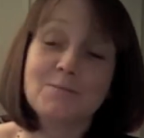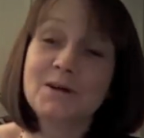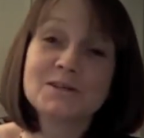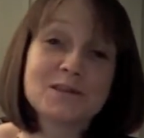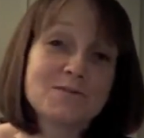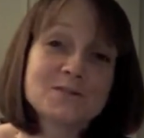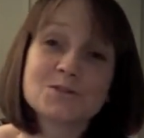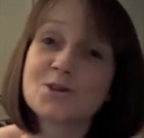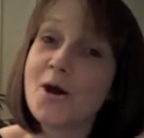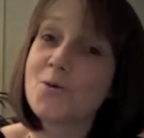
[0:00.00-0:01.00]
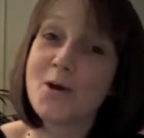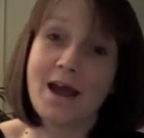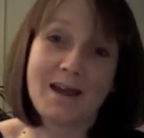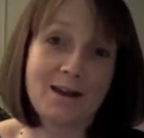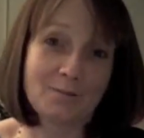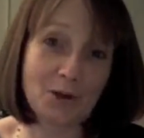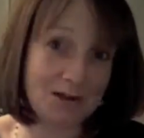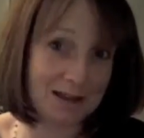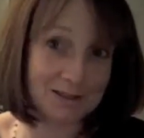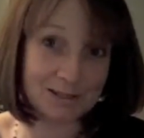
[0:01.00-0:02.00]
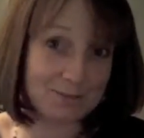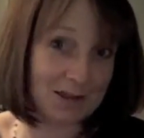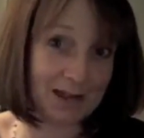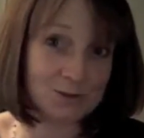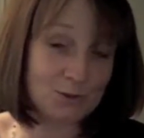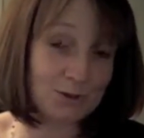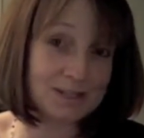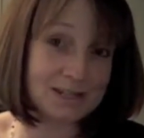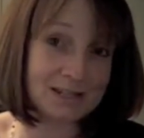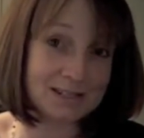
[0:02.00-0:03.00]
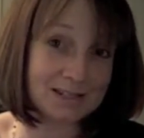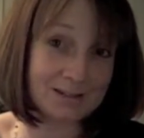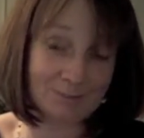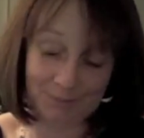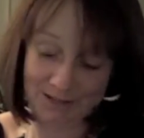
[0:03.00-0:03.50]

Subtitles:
because there is no way I'm going outside my house calling Sexy.